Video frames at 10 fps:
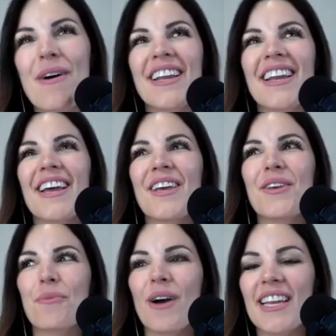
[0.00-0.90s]
But
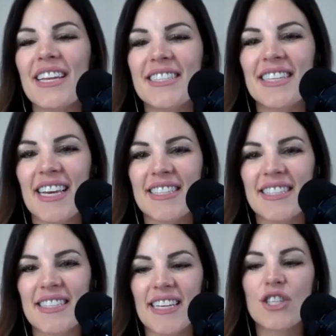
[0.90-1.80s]
you're right.
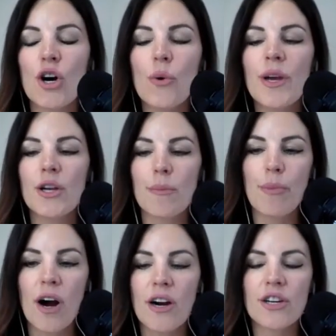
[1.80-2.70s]
It's knowing your
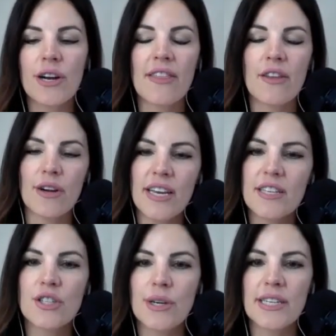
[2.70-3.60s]
partner and their
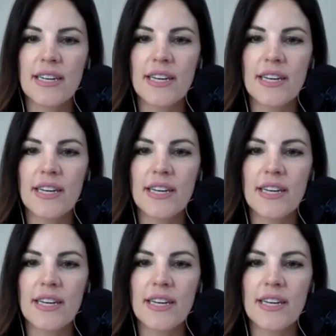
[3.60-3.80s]
histories.